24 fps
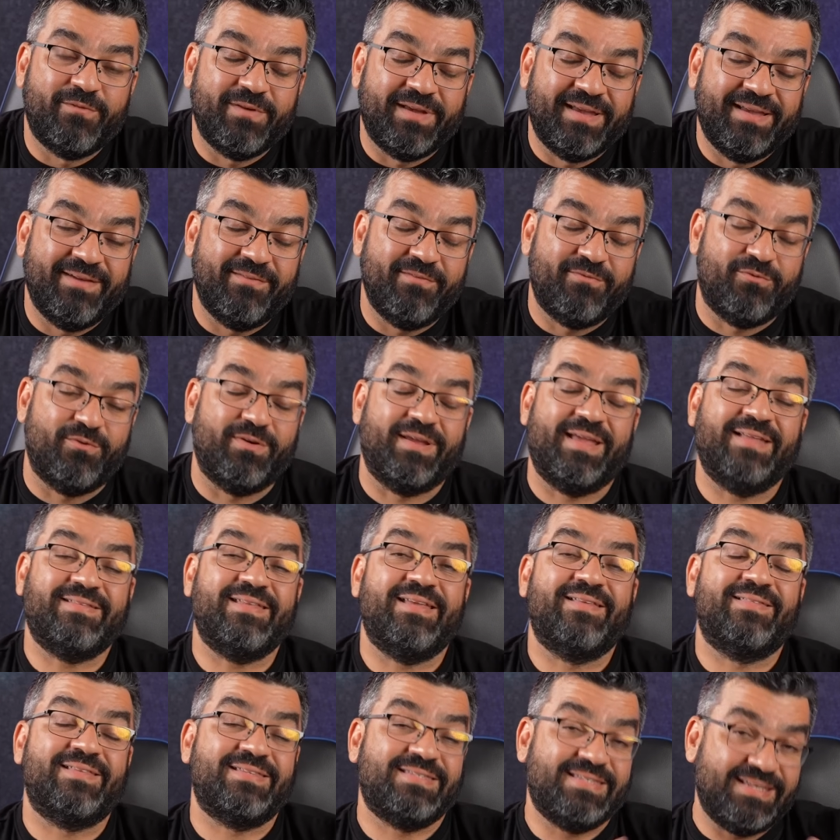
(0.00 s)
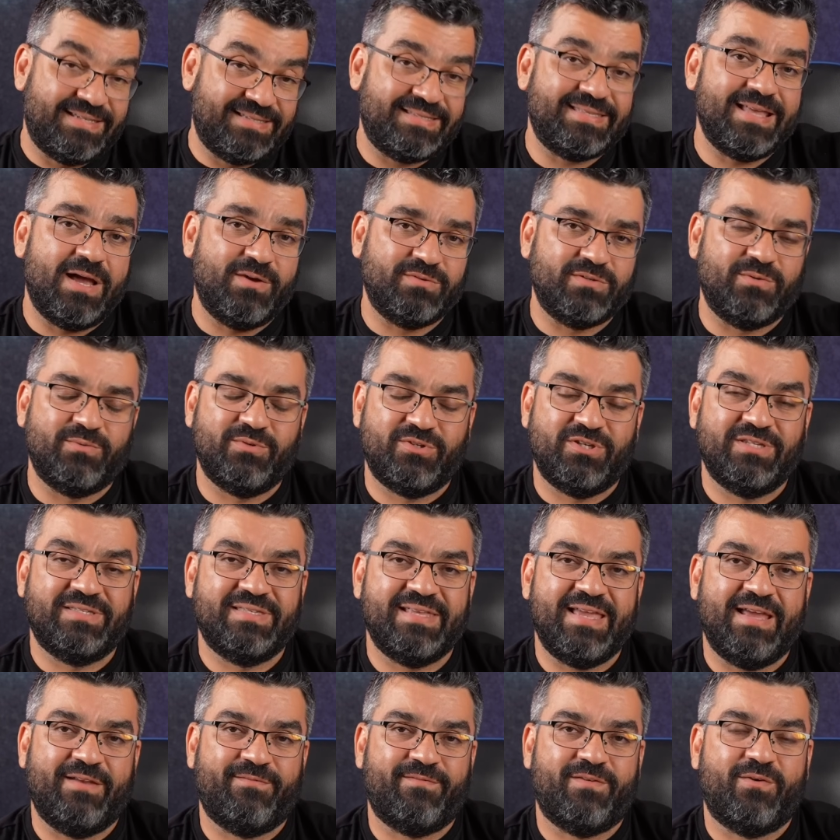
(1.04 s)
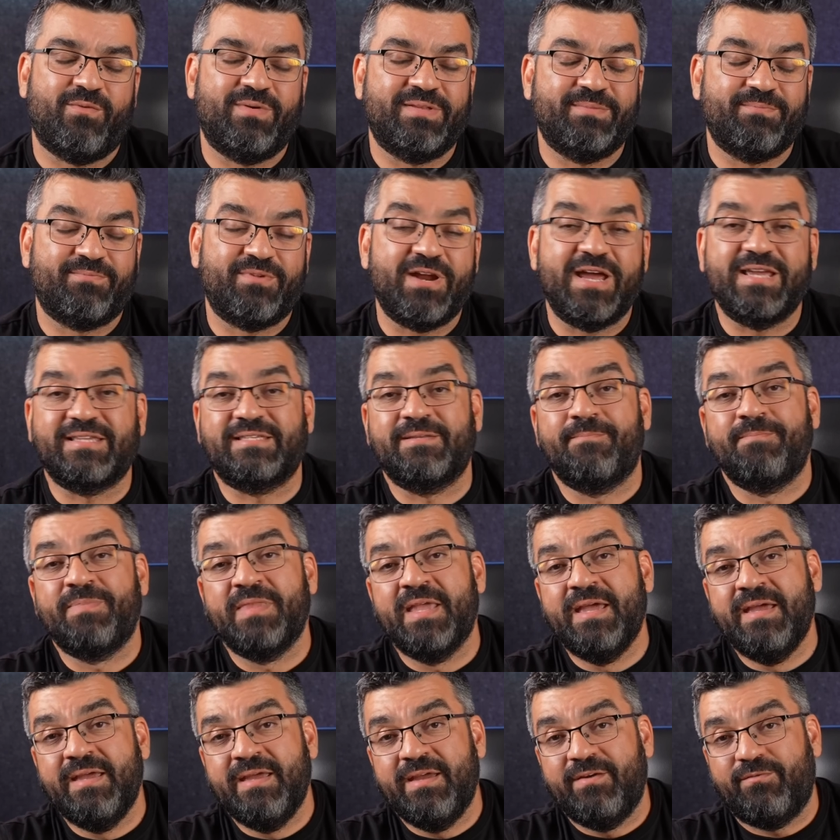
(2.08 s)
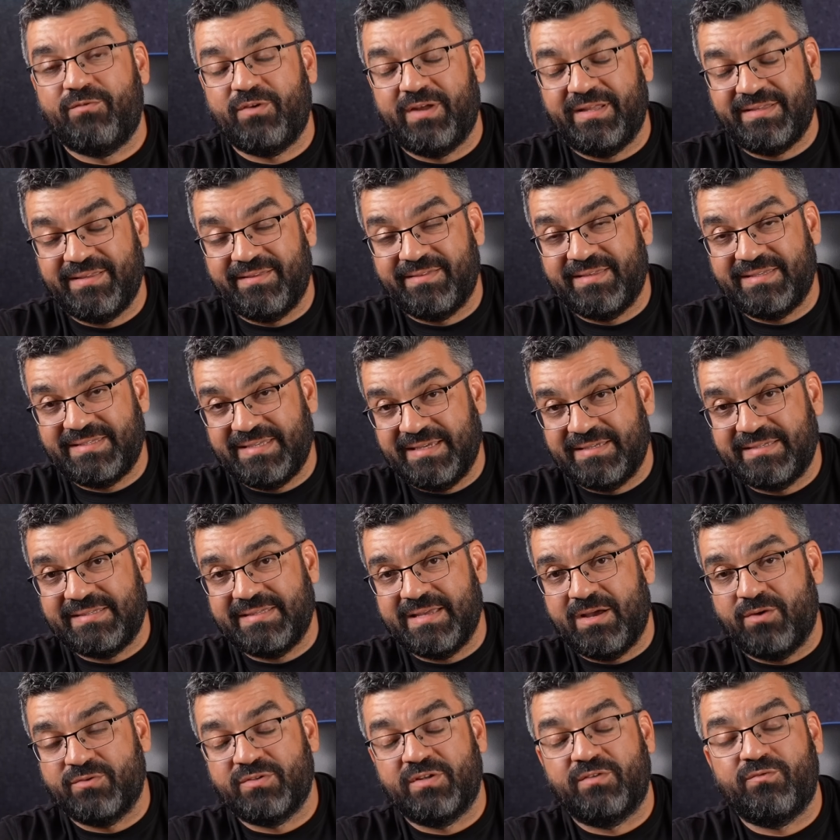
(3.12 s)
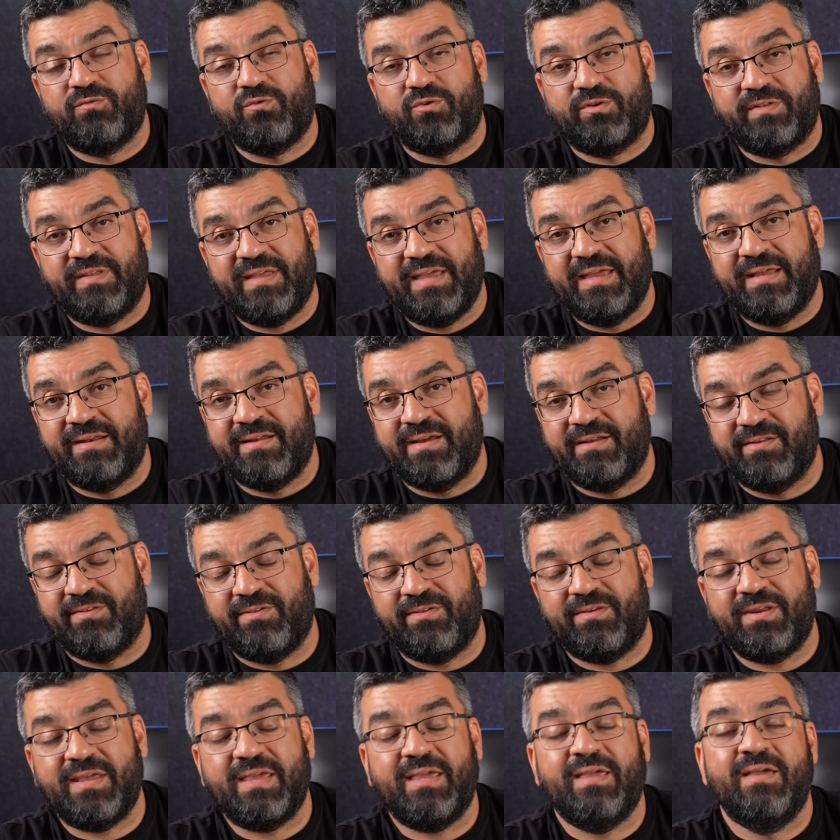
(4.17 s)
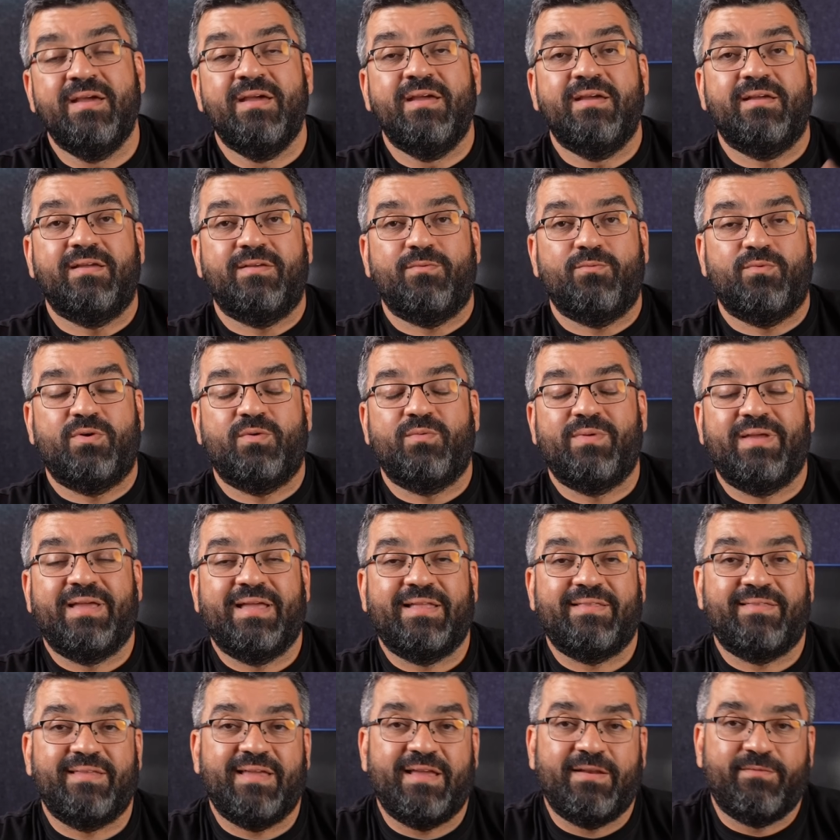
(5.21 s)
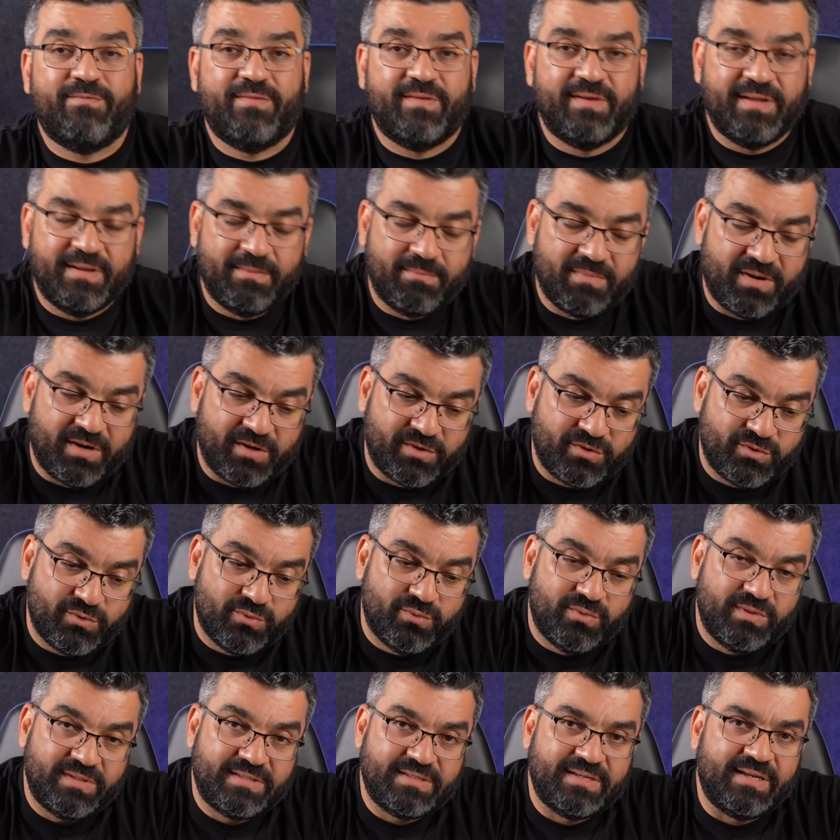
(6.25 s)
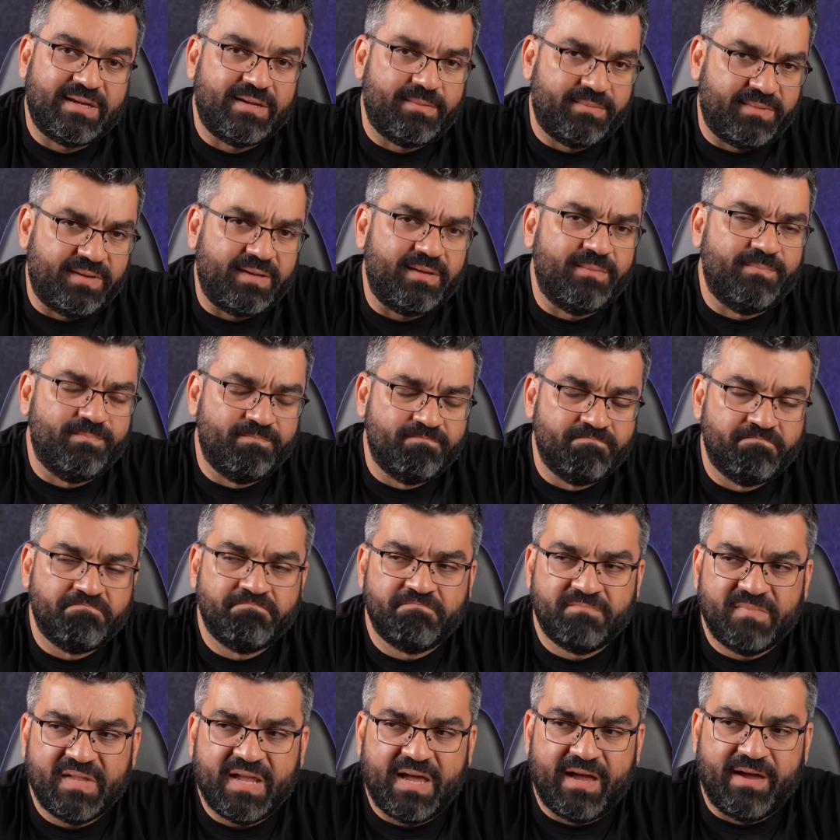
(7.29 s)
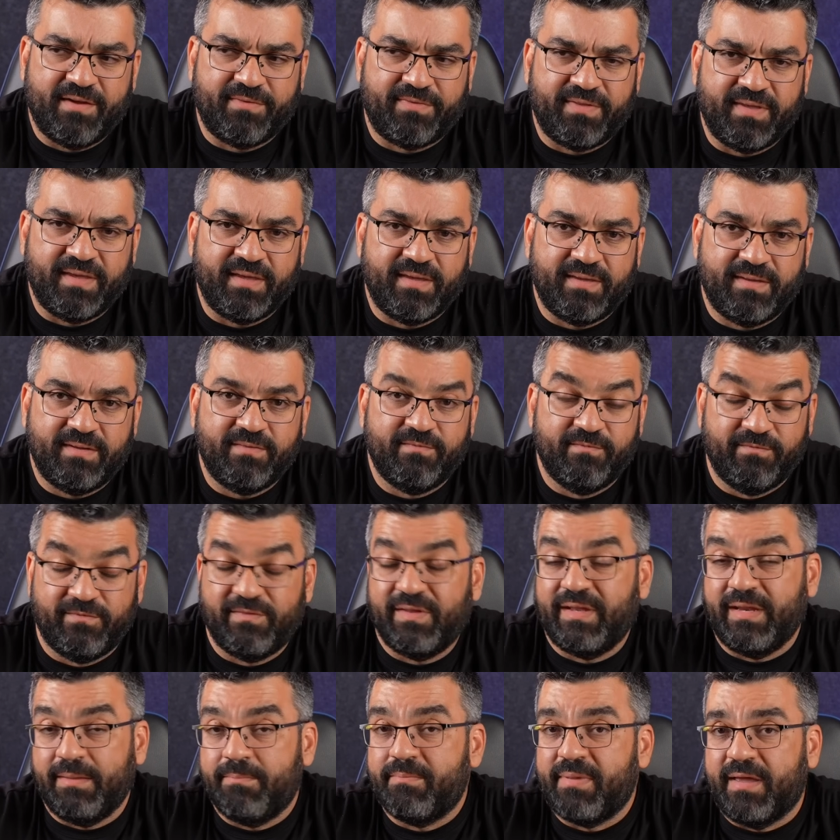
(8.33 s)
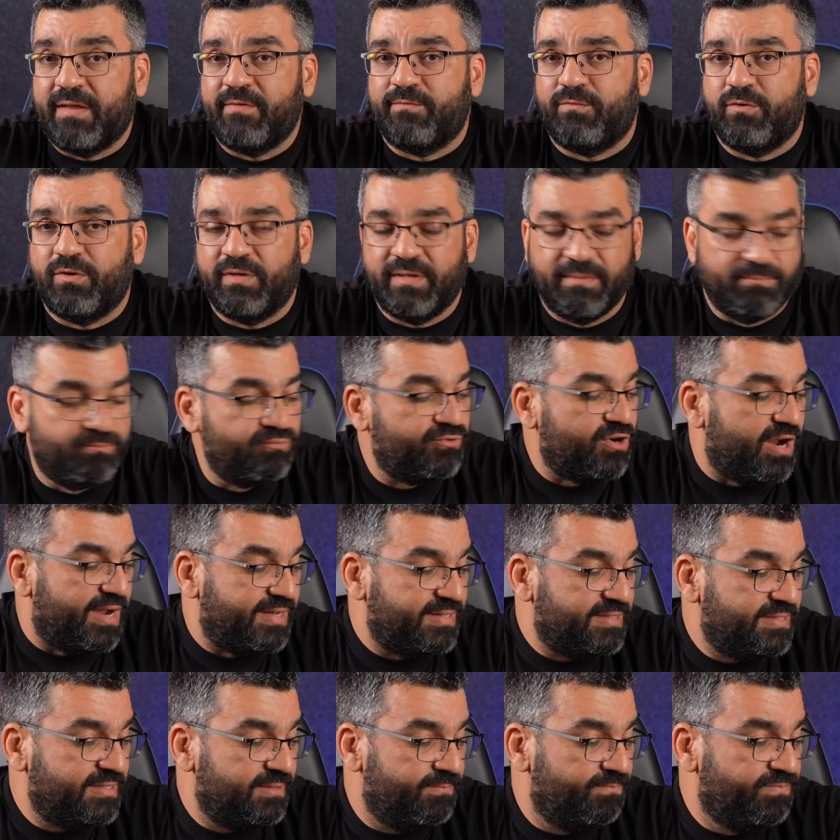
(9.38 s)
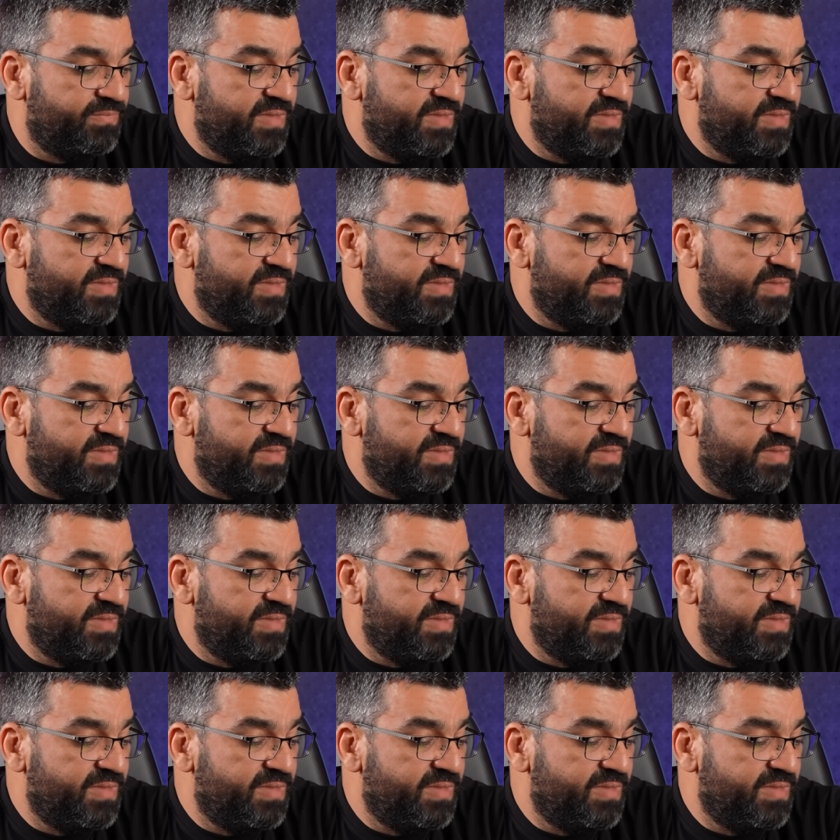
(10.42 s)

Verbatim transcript: we, if we're getting the 6000, which is the Alpha 1 price, if we're getting the 6000 for the A9 III, where we get the Alpha 9 Mark II, it's gonna be, I think, very painful in price.